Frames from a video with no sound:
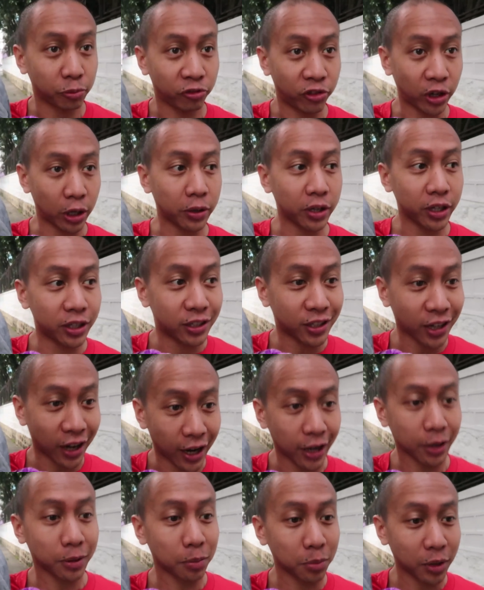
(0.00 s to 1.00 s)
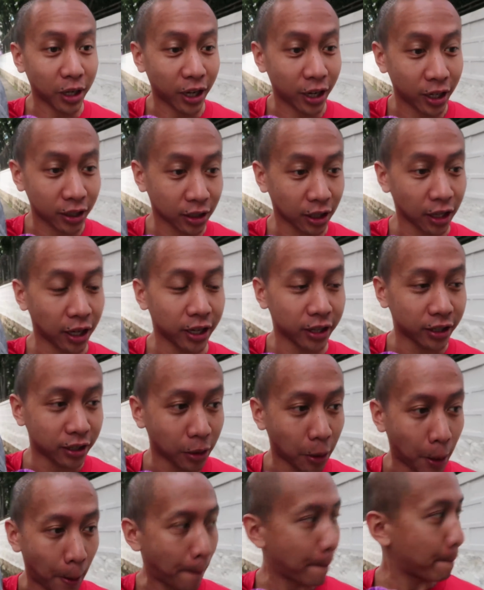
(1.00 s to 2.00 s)
very time and like
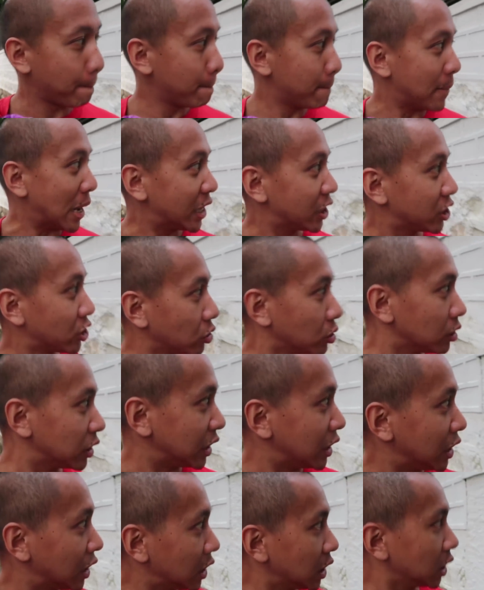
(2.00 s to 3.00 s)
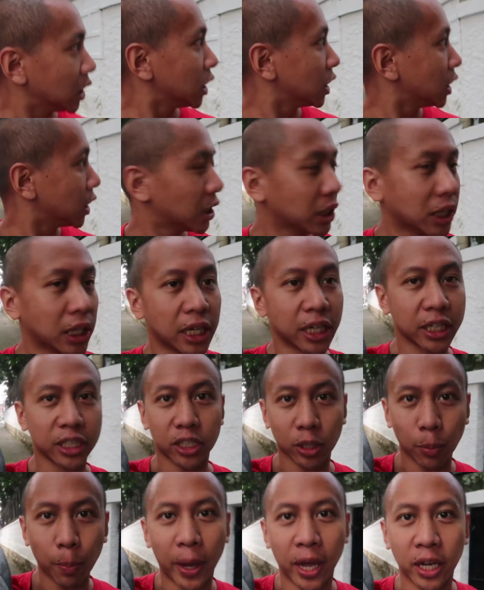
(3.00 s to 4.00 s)
mentally
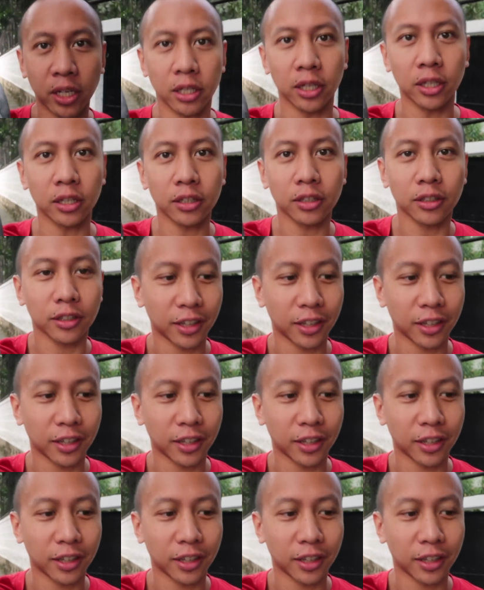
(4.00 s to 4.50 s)
demanding.